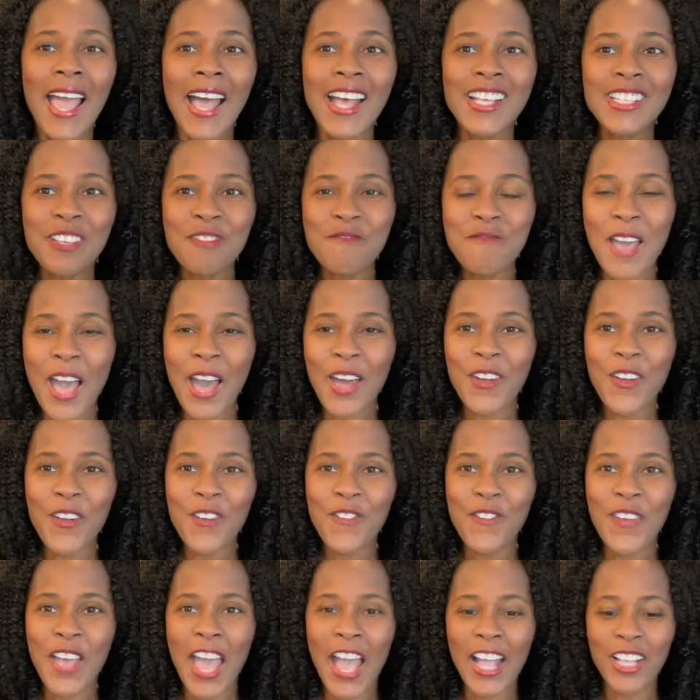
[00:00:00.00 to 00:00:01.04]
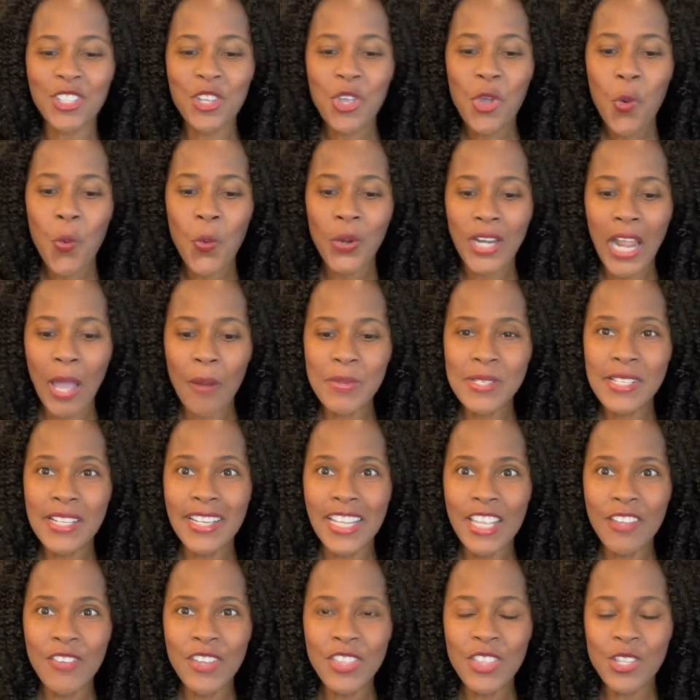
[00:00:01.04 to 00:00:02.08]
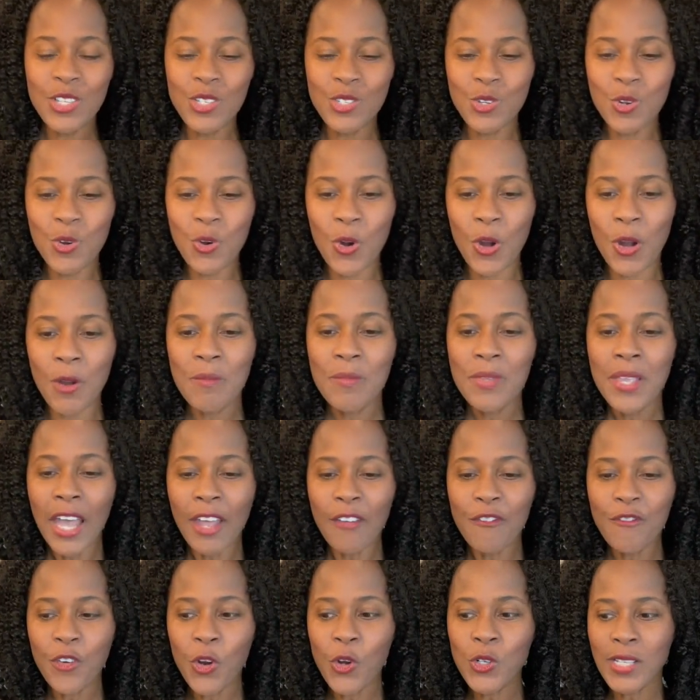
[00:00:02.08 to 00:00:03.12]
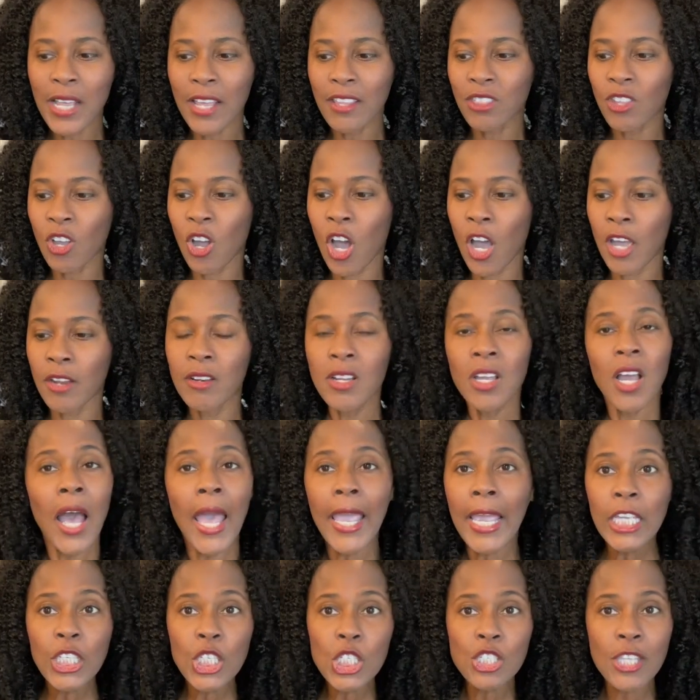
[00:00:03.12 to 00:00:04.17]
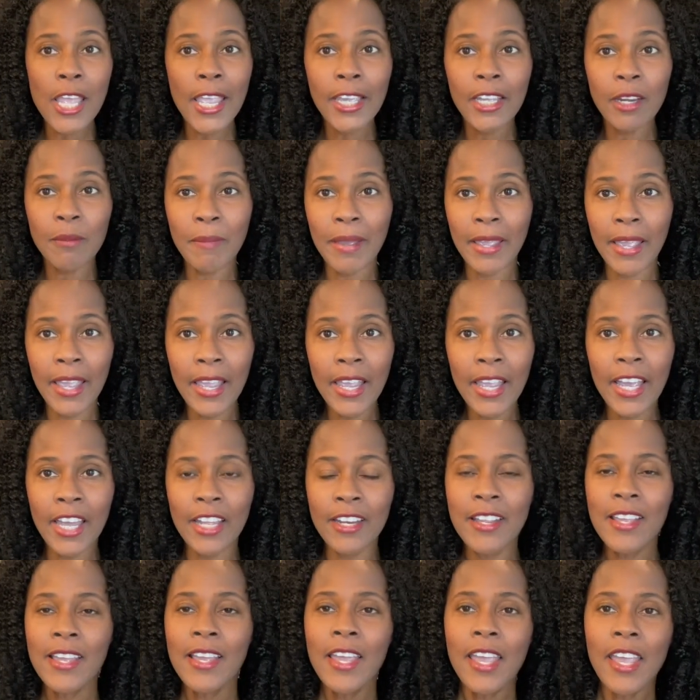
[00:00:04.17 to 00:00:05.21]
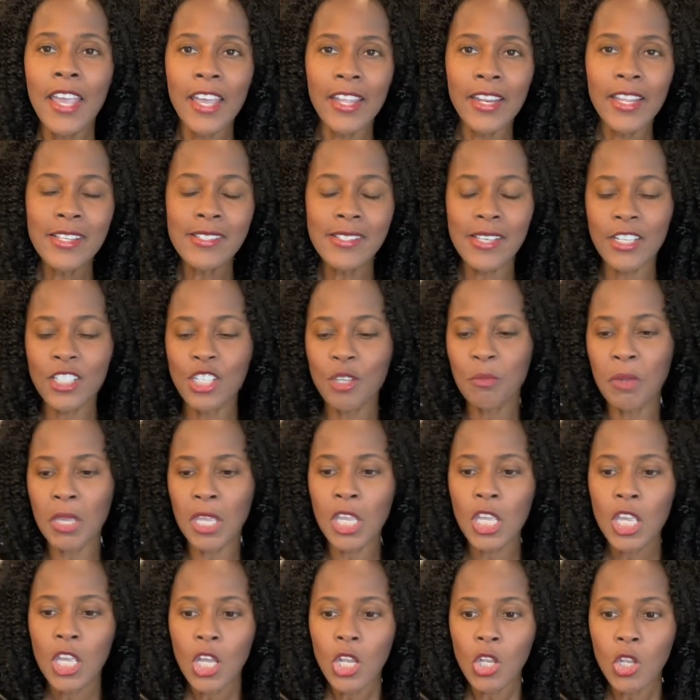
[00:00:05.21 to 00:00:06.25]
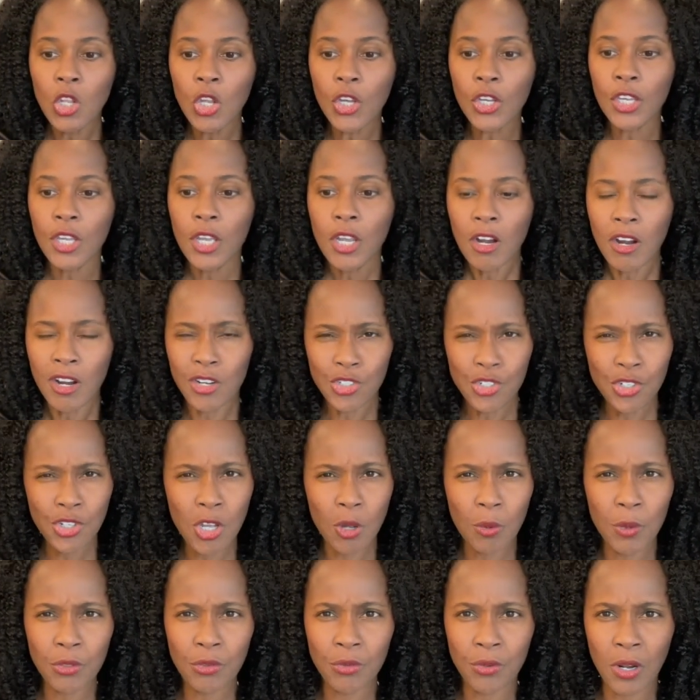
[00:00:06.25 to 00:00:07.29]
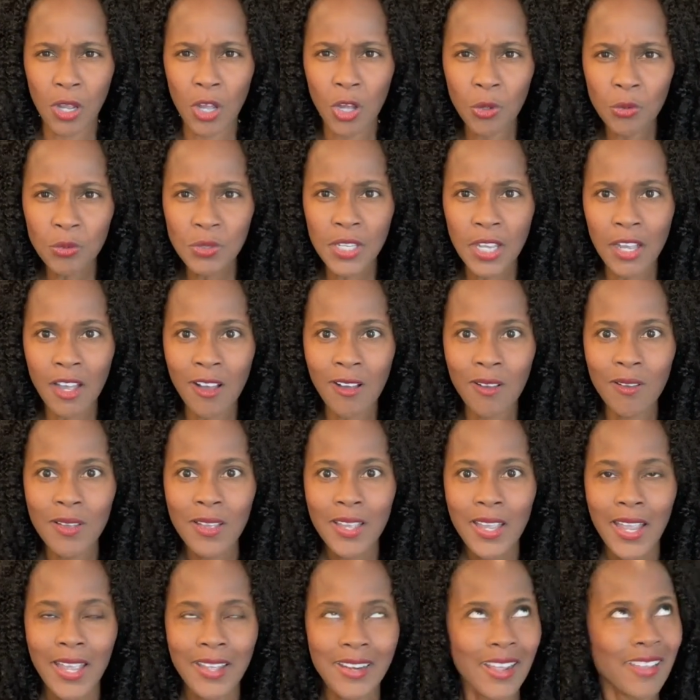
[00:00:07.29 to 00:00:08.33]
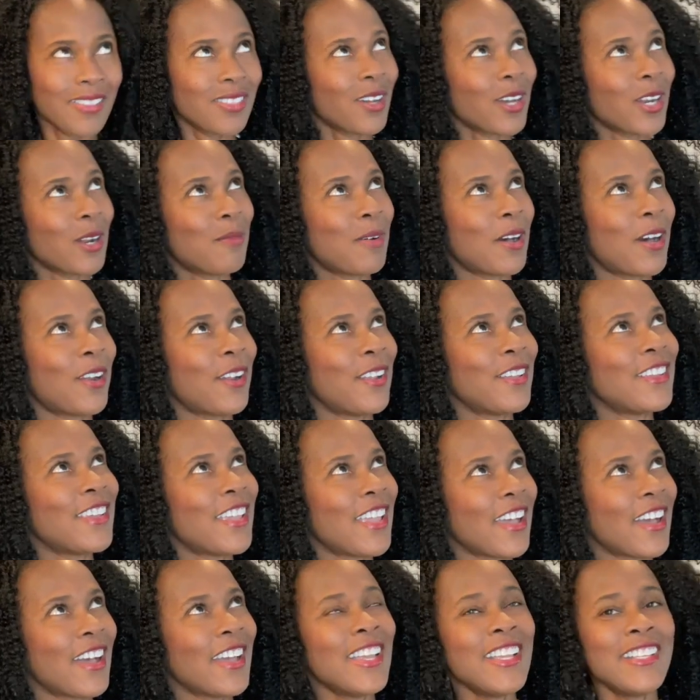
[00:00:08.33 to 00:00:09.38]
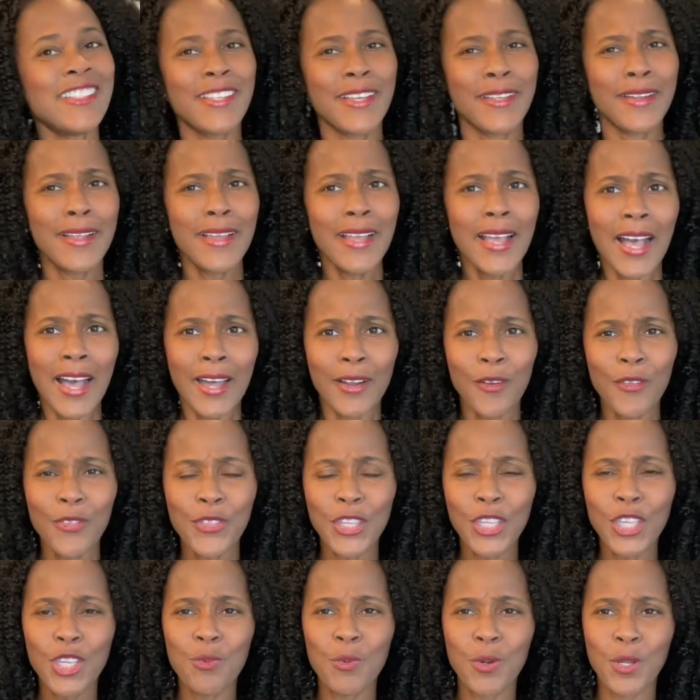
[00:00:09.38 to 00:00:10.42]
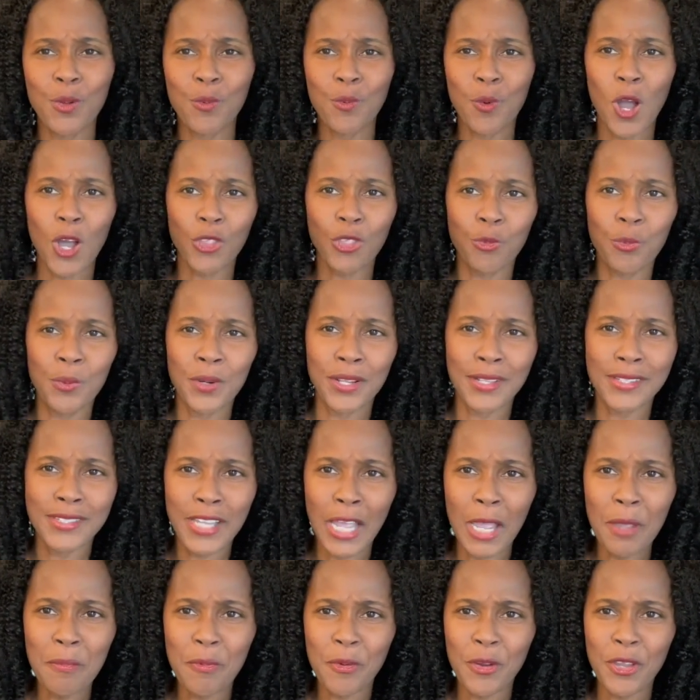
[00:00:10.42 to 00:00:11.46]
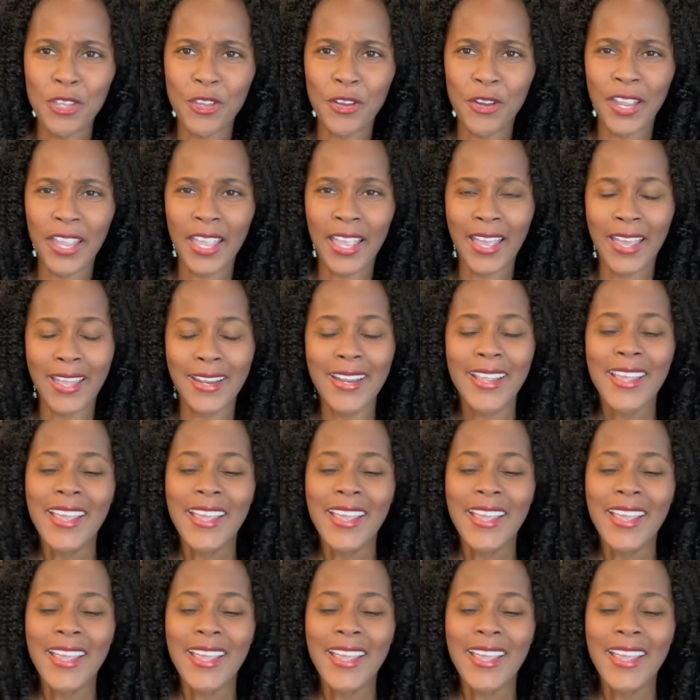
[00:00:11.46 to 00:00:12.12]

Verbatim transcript: As a matter of fact, when I was leaving the store, at first I thought I could just take it in my hand. And he said to me, look, aren't you going through the hotel? And I thought about it, yeah. He said, I don't think you want to walk through with a diaper in your hand.